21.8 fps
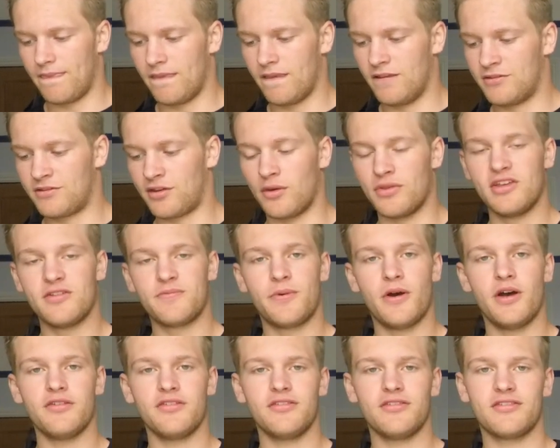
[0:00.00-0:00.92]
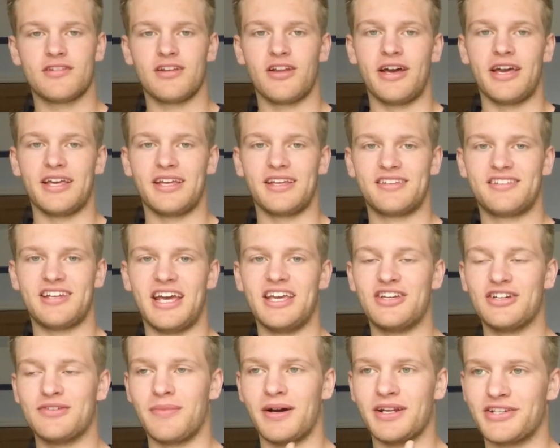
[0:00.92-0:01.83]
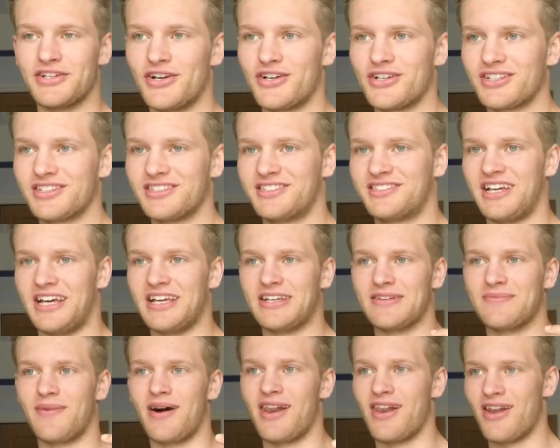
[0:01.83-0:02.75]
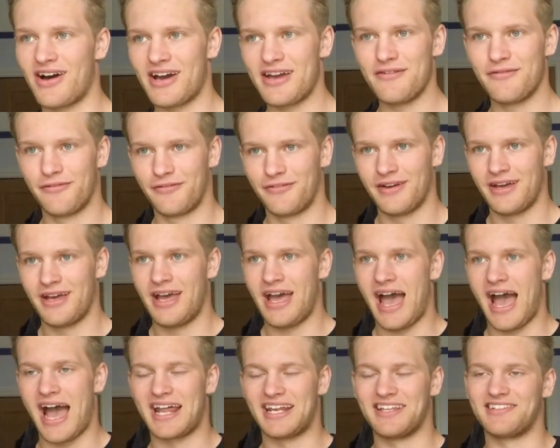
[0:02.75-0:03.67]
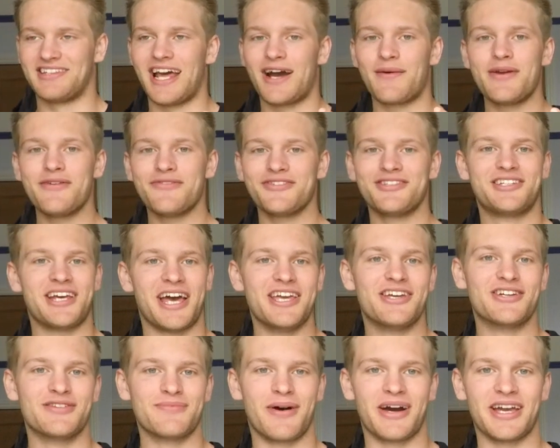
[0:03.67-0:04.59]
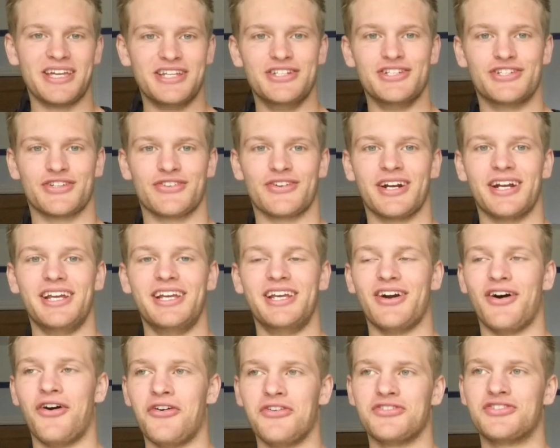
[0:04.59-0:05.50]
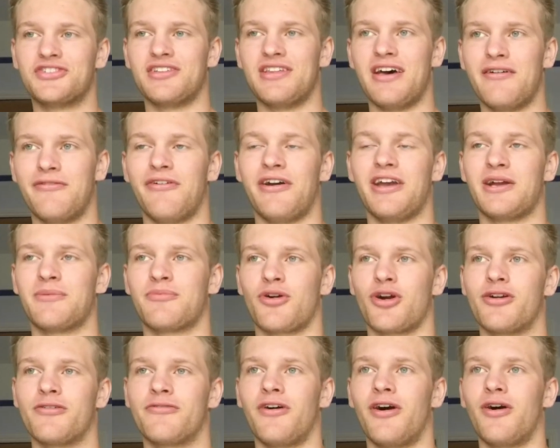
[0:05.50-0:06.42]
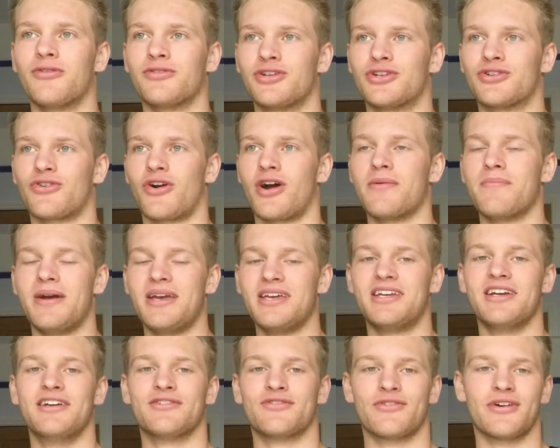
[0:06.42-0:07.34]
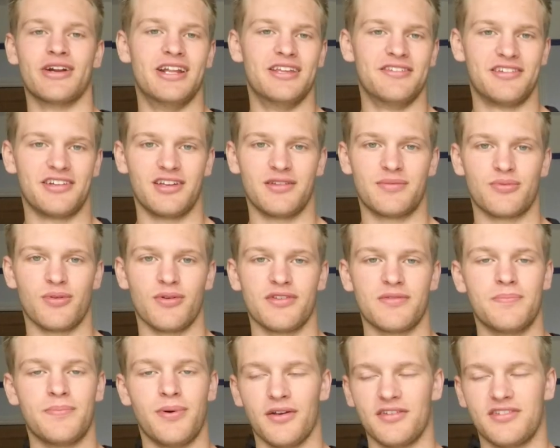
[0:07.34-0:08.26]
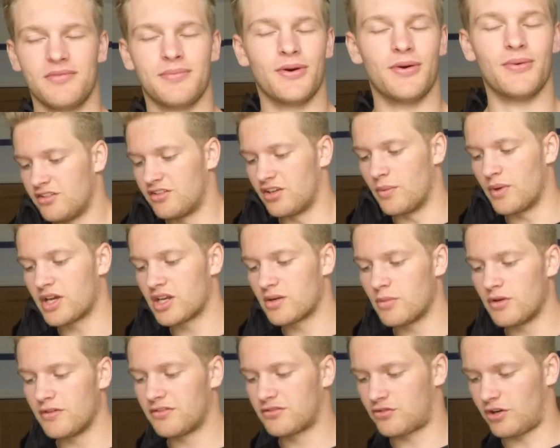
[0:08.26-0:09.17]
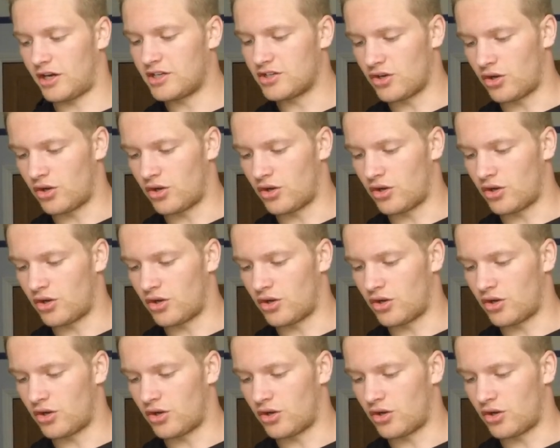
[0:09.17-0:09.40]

so this person's like taken my dogs, taken my life, and has now even taken my injury onto their fake profile to try and make it as realistic as possible. So we're going to move straight